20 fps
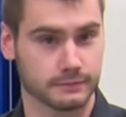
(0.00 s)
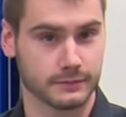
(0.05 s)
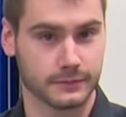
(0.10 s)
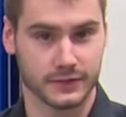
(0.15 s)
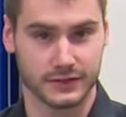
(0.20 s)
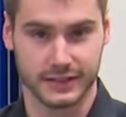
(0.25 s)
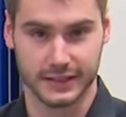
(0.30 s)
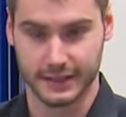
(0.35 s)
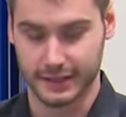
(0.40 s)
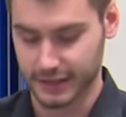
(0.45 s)

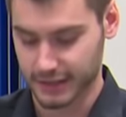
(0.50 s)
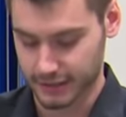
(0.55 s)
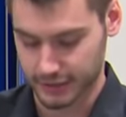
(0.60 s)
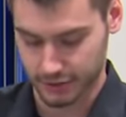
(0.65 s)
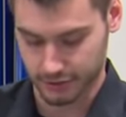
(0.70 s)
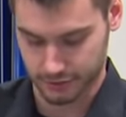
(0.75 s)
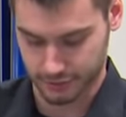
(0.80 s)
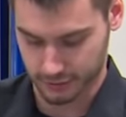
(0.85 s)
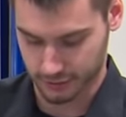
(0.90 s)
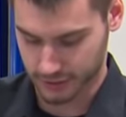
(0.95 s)
to hit on you,
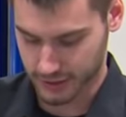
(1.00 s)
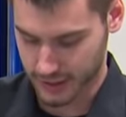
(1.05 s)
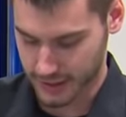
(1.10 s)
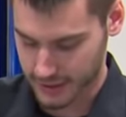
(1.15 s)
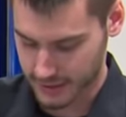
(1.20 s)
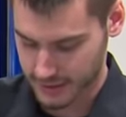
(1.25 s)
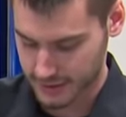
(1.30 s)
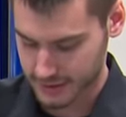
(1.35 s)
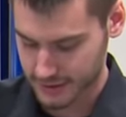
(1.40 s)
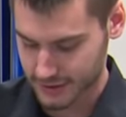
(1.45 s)
okay?
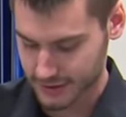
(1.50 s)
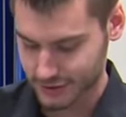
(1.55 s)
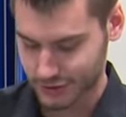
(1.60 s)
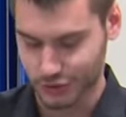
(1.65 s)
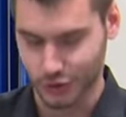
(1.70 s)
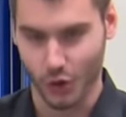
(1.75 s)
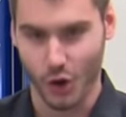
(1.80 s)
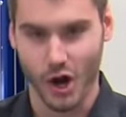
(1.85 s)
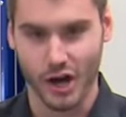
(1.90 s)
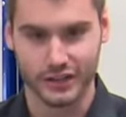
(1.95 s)

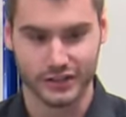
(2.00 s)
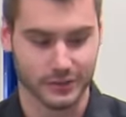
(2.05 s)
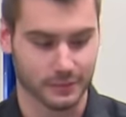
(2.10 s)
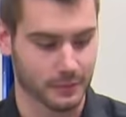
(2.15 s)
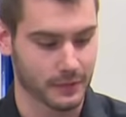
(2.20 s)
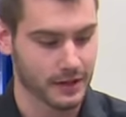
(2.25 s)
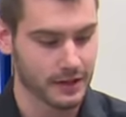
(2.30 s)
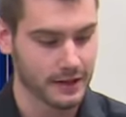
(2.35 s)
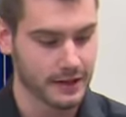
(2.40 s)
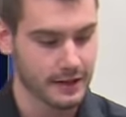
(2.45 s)
So awesome.
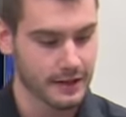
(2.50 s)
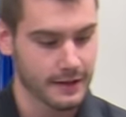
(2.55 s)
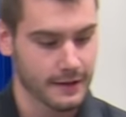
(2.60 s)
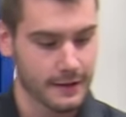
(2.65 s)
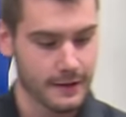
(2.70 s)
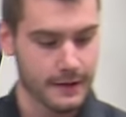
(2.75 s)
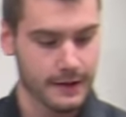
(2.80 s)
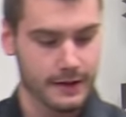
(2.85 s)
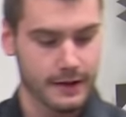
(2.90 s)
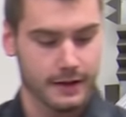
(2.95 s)

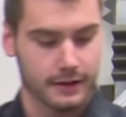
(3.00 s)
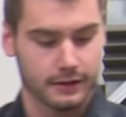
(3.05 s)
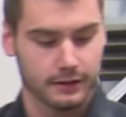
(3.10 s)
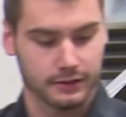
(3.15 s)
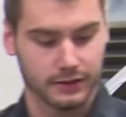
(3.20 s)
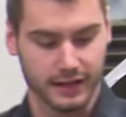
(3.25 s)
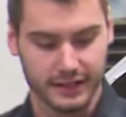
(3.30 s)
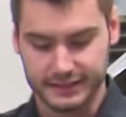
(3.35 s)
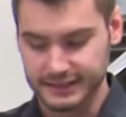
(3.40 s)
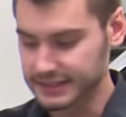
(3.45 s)

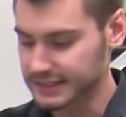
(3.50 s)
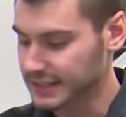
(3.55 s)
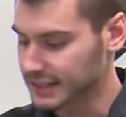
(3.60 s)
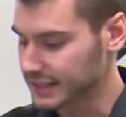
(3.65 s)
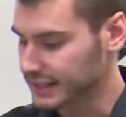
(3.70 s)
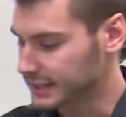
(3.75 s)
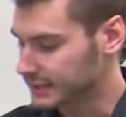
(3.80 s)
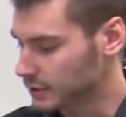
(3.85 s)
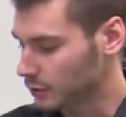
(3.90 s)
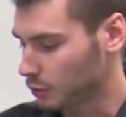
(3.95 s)
Let's get
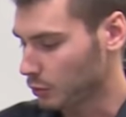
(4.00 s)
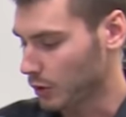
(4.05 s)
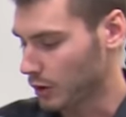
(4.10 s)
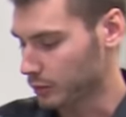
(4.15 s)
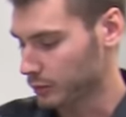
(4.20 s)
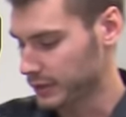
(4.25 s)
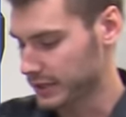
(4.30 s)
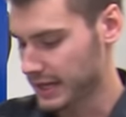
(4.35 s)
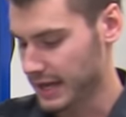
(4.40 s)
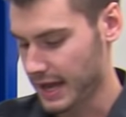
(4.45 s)
into what
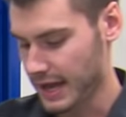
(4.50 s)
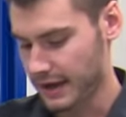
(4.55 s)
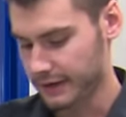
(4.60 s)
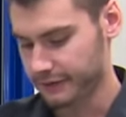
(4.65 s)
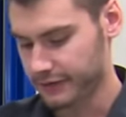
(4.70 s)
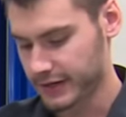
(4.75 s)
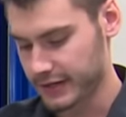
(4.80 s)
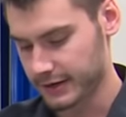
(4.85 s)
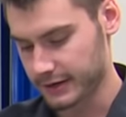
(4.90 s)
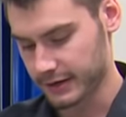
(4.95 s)
we have
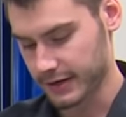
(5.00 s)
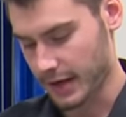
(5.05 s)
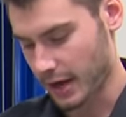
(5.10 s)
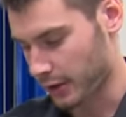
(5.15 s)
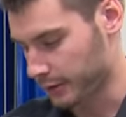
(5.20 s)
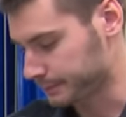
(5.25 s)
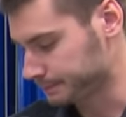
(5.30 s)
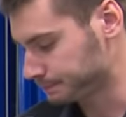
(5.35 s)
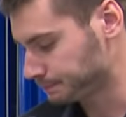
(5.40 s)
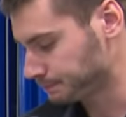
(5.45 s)
here. Now,